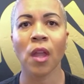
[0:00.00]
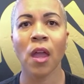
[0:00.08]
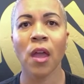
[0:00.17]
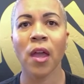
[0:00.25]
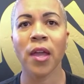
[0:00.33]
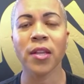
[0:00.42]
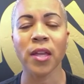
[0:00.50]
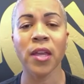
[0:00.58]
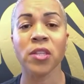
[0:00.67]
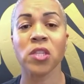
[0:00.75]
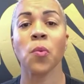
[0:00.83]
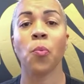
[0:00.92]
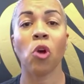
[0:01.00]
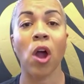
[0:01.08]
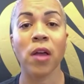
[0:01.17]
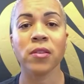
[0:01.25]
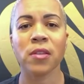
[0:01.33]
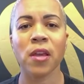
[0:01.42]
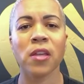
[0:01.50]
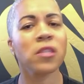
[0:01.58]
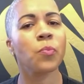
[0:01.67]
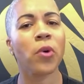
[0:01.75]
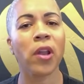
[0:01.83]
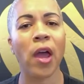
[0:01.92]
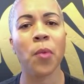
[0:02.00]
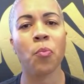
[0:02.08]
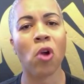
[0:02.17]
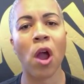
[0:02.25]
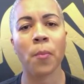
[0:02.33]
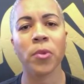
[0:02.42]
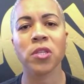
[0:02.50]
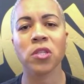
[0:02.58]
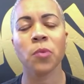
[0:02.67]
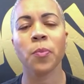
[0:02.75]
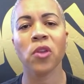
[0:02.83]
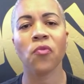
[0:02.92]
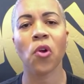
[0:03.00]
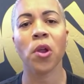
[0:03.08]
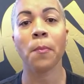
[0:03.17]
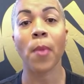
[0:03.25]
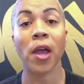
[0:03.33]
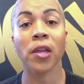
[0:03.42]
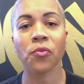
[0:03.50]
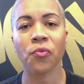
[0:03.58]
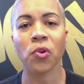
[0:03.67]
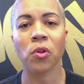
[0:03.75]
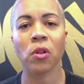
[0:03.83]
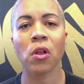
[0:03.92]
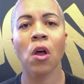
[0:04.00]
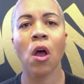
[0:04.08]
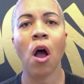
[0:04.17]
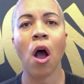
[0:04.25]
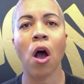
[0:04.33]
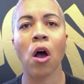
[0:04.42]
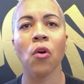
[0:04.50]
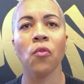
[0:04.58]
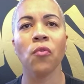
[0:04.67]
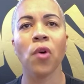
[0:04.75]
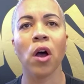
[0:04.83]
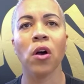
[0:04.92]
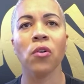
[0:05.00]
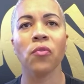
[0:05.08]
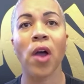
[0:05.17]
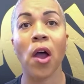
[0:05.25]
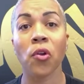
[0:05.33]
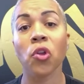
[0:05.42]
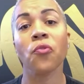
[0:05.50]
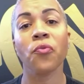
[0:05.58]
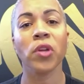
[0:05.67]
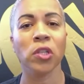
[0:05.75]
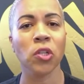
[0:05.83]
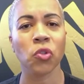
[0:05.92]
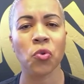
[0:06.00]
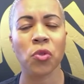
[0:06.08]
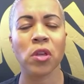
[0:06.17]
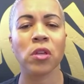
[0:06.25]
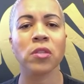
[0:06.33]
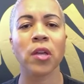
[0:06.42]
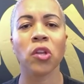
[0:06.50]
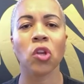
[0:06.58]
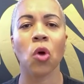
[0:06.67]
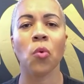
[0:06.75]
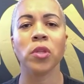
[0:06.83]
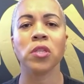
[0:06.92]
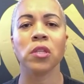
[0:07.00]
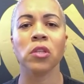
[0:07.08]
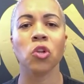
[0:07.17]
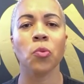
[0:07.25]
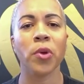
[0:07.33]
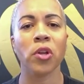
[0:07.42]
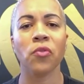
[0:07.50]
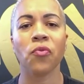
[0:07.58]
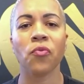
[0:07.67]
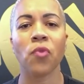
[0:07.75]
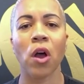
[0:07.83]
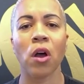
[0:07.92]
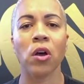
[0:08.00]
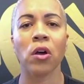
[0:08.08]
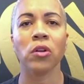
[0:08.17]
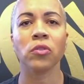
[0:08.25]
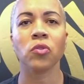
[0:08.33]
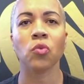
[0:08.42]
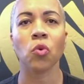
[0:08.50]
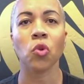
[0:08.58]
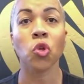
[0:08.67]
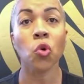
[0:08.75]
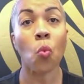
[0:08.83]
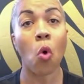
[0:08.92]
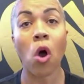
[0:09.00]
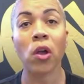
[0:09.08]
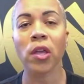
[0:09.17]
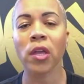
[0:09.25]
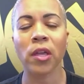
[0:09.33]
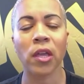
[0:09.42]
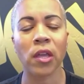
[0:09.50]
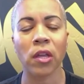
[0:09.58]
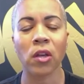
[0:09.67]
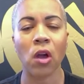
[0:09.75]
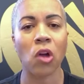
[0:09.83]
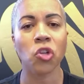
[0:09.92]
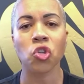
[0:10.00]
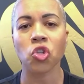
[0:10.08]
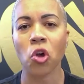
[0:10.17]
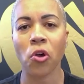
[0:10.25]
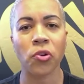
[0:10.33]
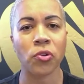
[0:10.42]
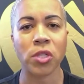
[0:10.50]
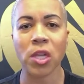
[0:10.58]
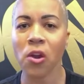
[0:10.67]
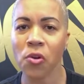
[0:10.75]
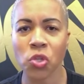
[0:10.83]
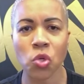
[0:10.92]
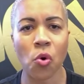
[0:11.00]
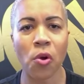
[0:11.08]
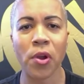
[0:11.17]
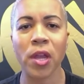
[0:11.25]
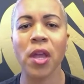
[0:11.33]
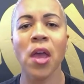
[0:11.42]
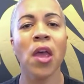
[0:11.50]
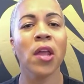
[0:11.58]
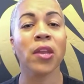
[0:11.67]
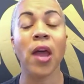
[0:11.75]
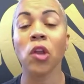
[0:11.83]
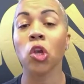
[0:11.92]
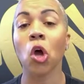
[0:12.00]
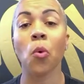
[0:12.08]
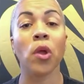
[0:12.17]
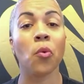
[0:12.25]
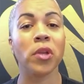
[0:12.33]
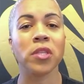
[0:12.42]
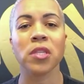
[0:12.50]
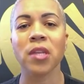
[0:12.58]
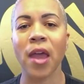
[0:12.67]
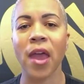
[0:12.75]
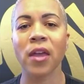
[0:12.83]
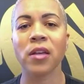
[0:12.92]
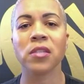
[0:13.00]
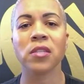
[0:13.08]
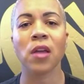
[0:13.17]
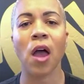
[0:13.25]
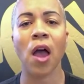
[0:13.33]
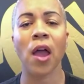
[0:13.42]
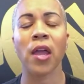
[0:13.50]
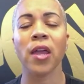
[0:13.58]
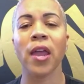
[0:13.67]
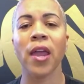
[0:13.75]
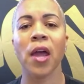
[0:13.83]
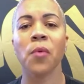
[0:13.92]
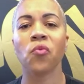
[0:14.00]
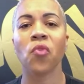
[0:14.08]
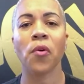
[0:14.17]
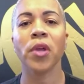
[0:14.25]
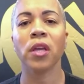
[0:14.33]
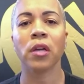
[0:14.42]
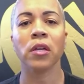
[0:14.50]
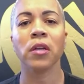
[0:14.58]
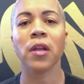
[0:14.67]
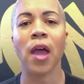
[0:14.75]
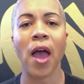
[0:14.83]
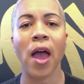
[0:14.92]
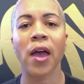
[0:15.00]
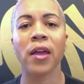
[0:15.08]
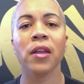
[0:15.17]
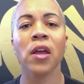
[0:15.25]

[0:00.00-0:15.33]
It's a process, but I promise to be very mindful of how you're feeling through this. I know it's a little bit of you walking in uncharted territory, not knowing what's next. I am very good at